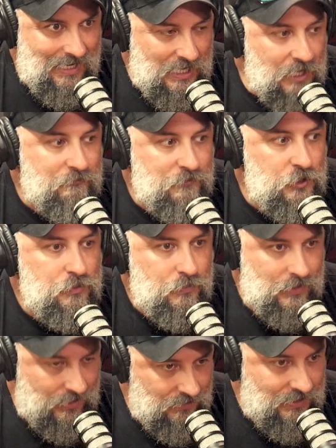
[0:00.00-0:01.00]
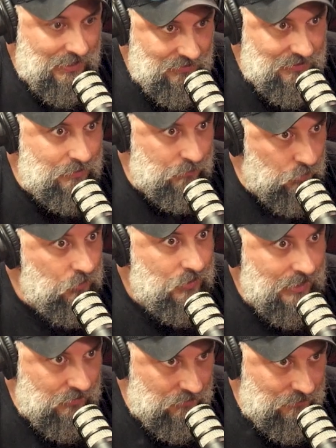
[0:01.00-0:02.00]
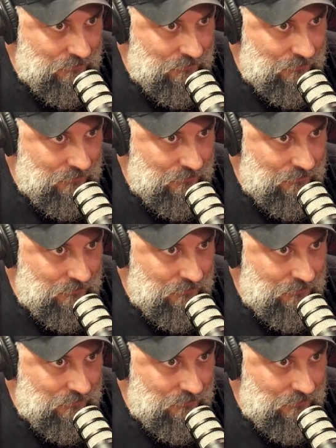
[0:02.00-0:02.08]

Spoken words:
If you can get them pulled out,